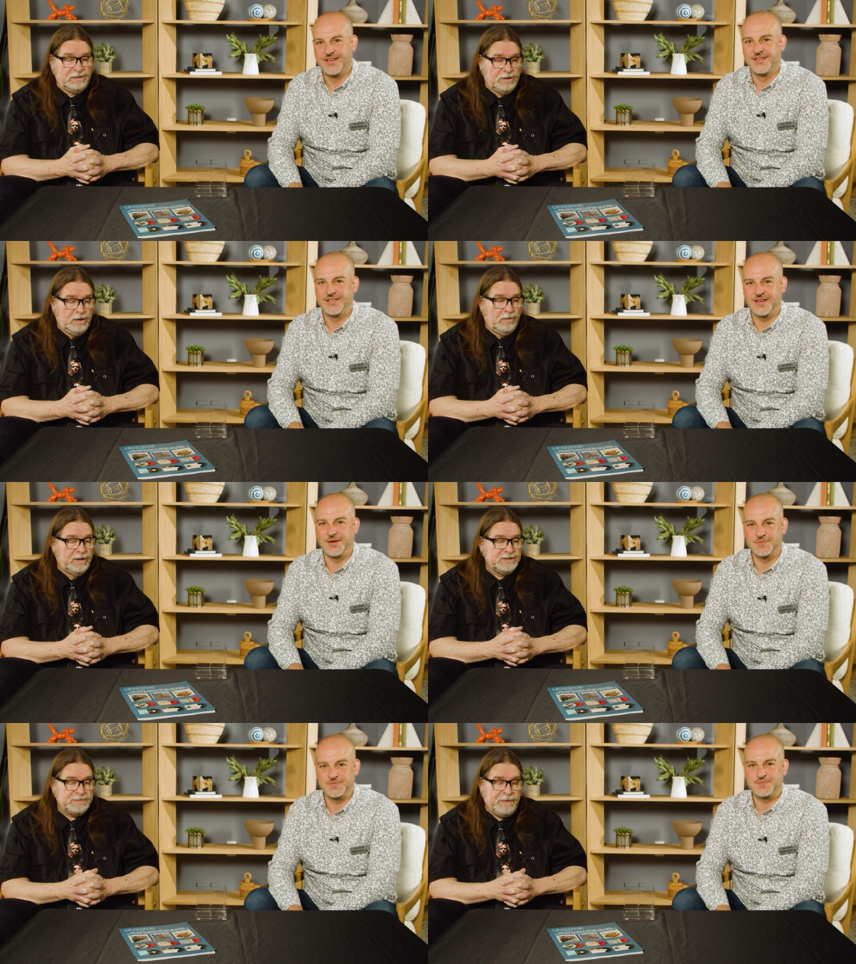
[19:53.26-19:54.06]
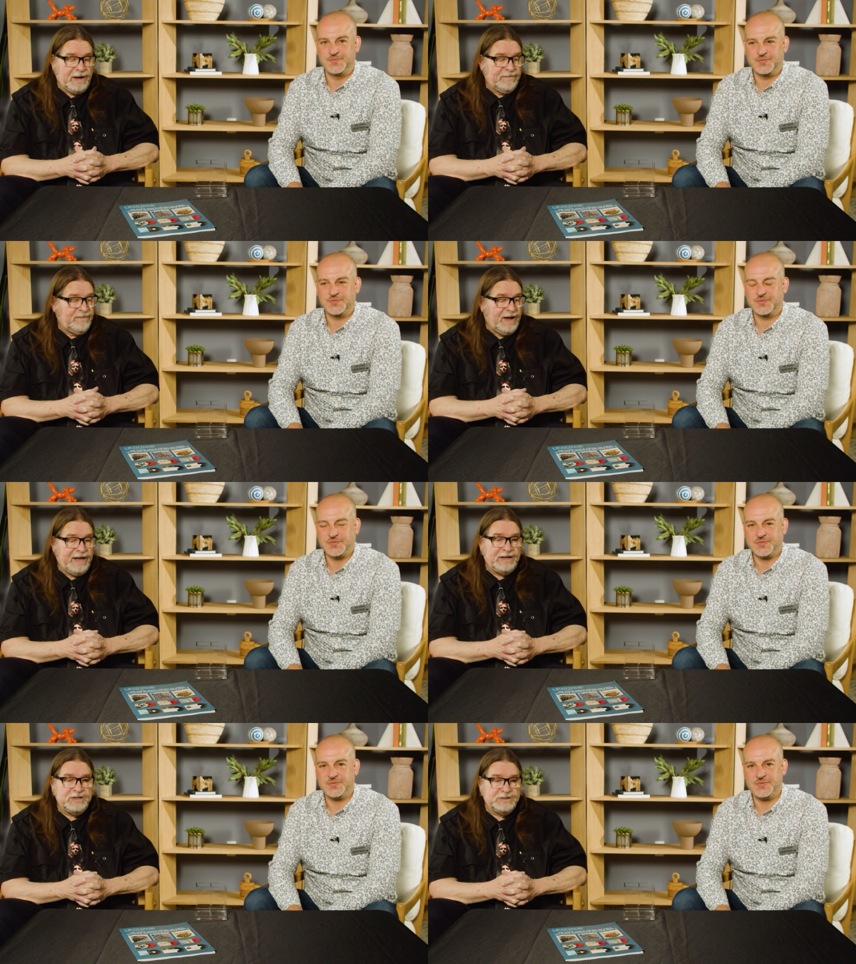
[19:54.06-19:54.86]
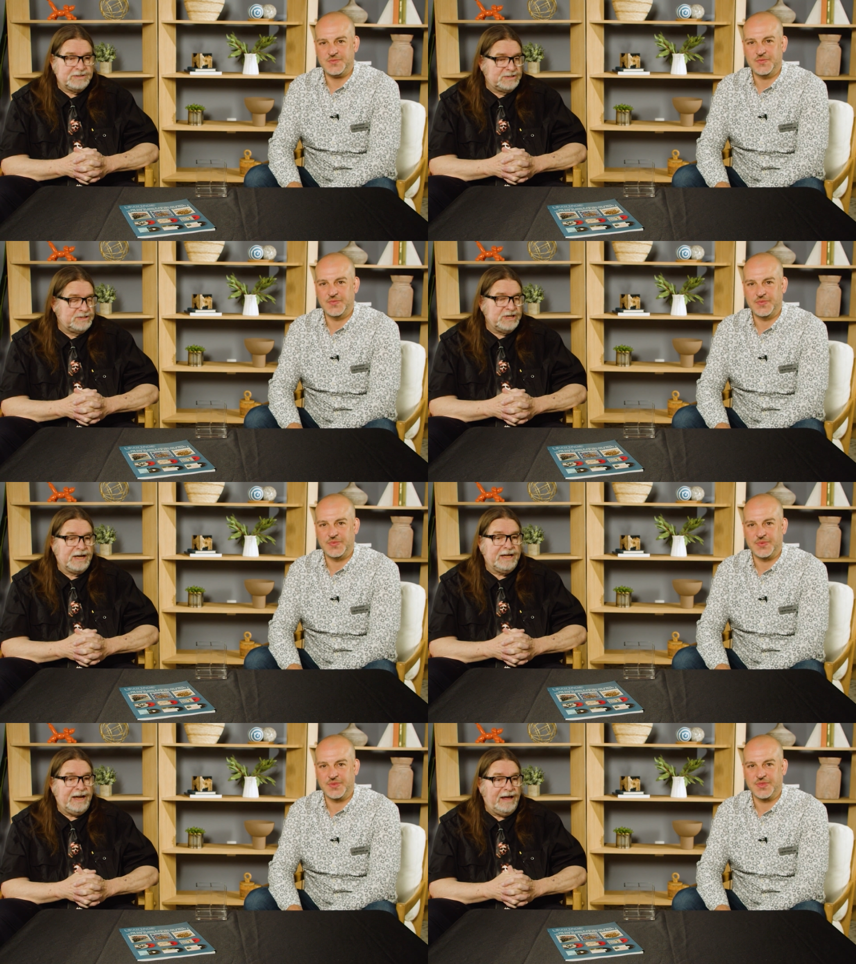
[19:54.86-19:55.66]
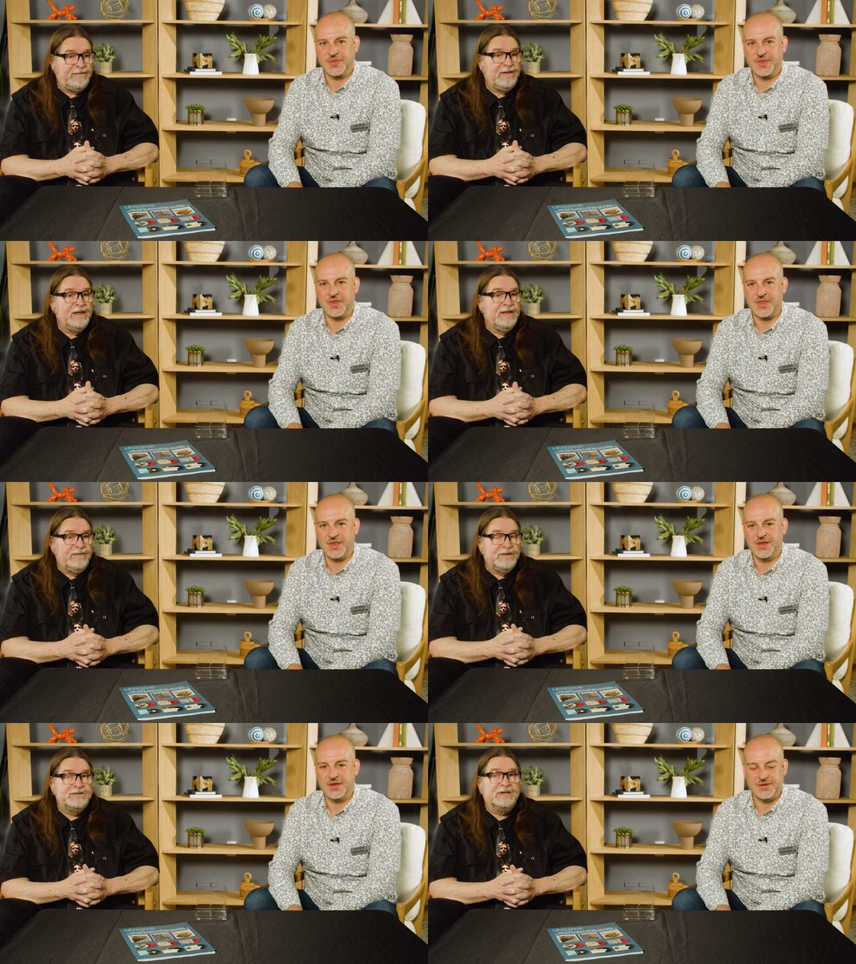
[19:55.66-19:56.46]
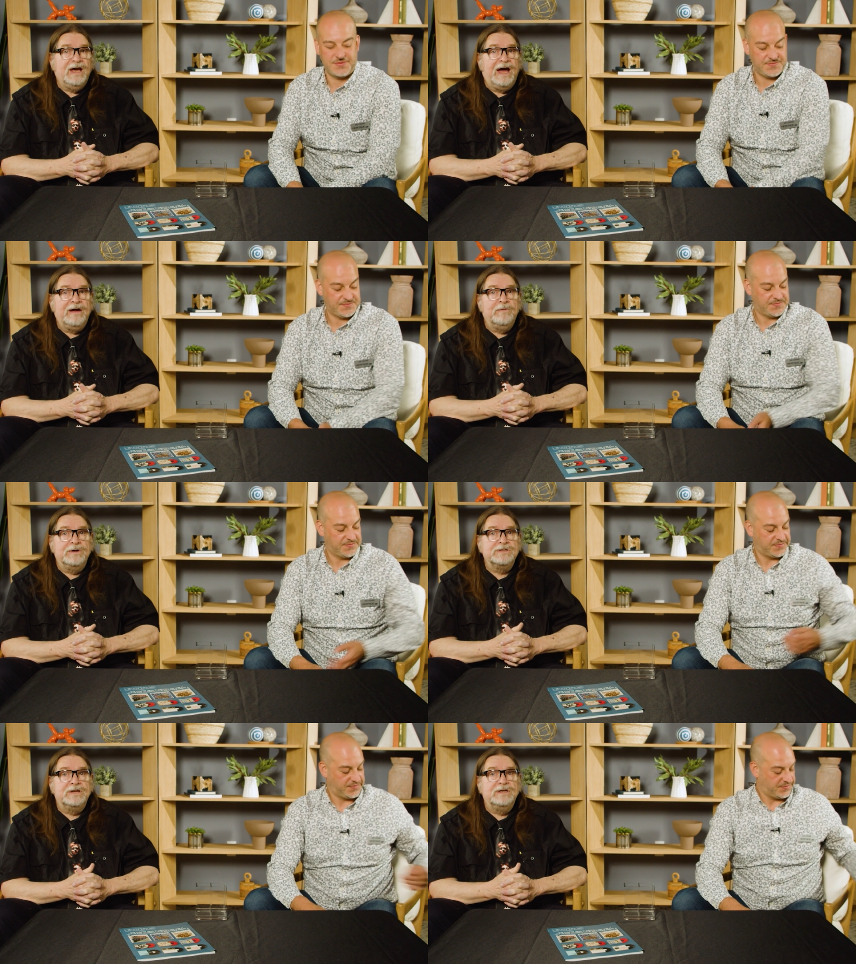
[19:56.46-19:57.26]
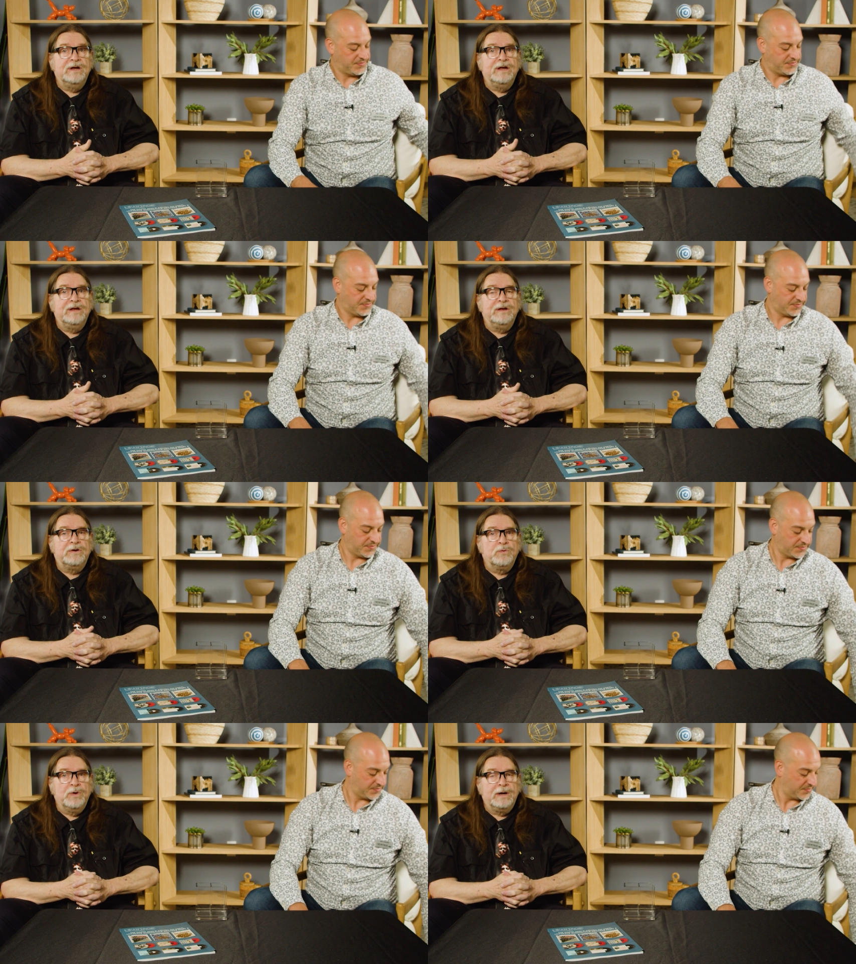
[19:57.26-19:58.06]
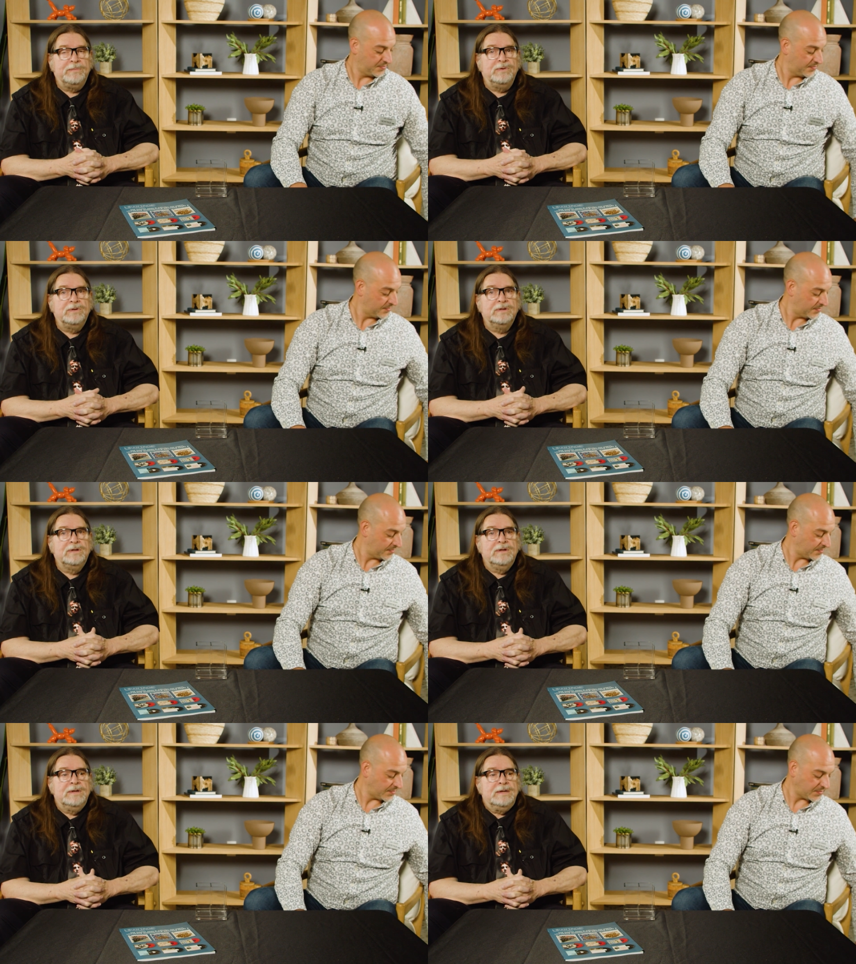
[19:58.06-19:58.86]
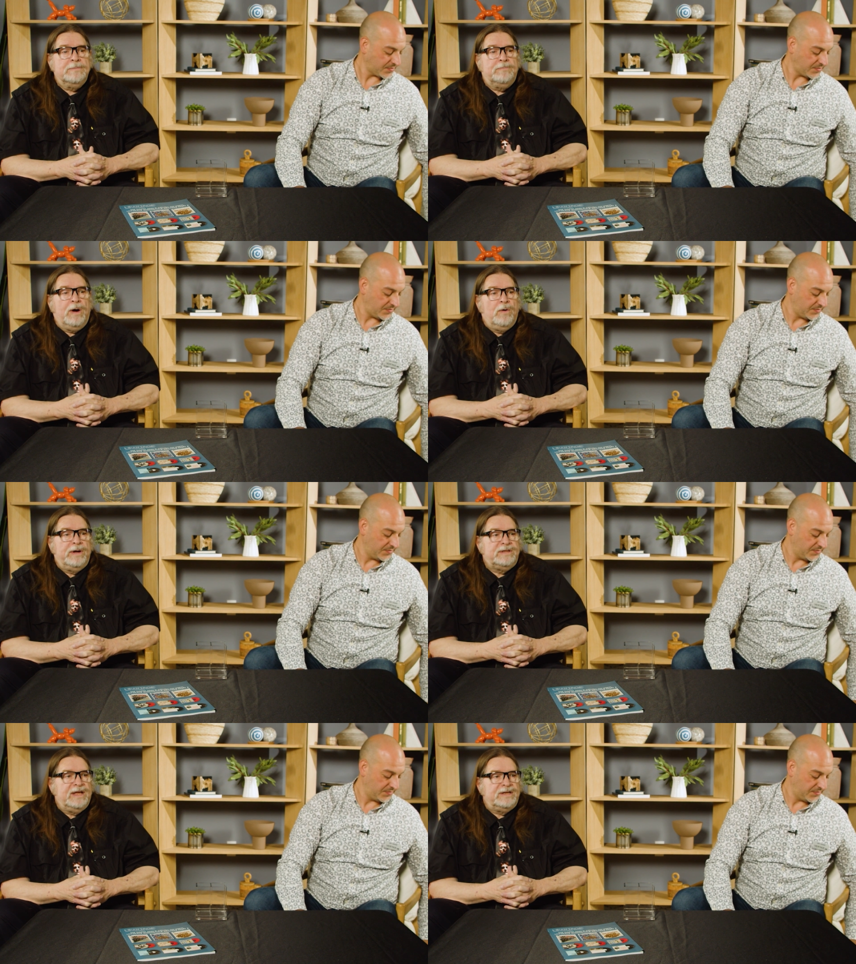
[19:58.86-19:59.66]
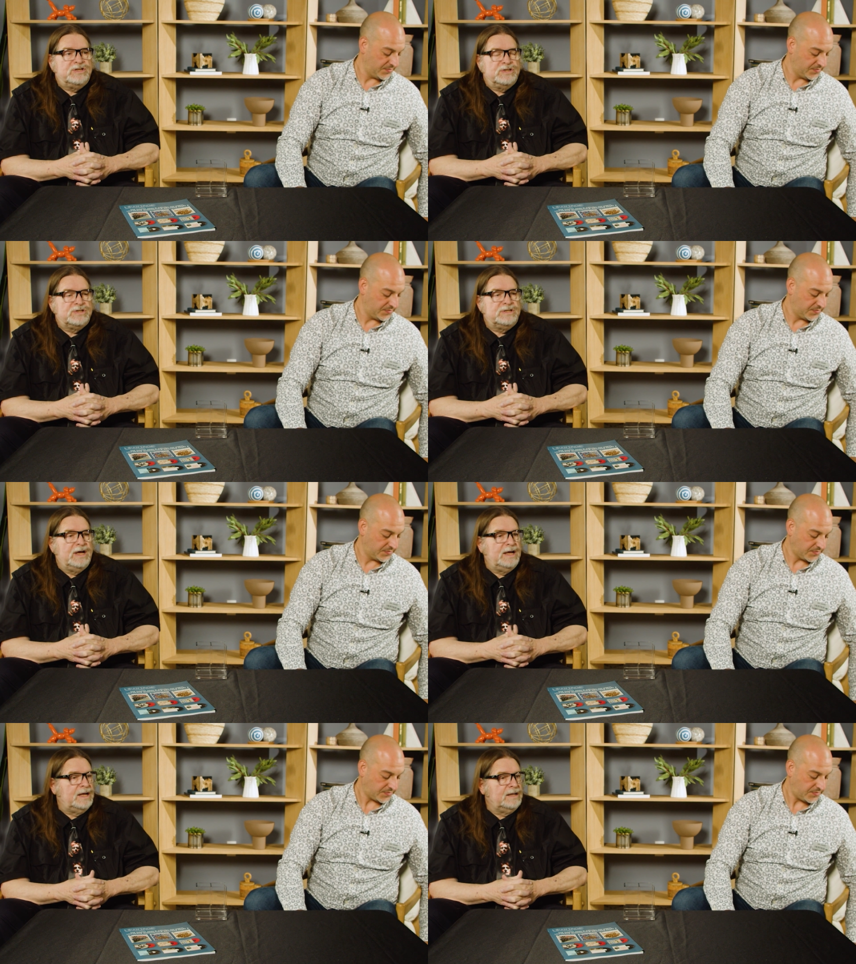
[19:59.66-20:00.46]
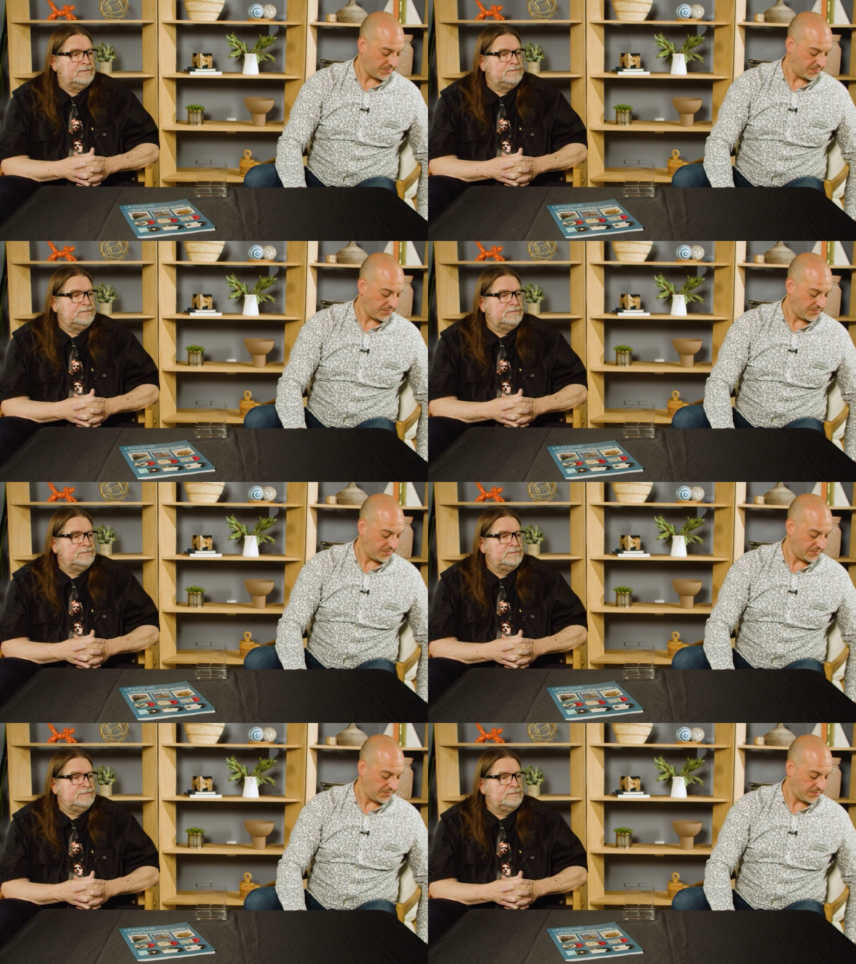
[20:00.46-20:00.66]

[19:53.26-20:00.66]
Speaker 1: go on Spotify and just check it out. This guy was an incredible poet that just uh,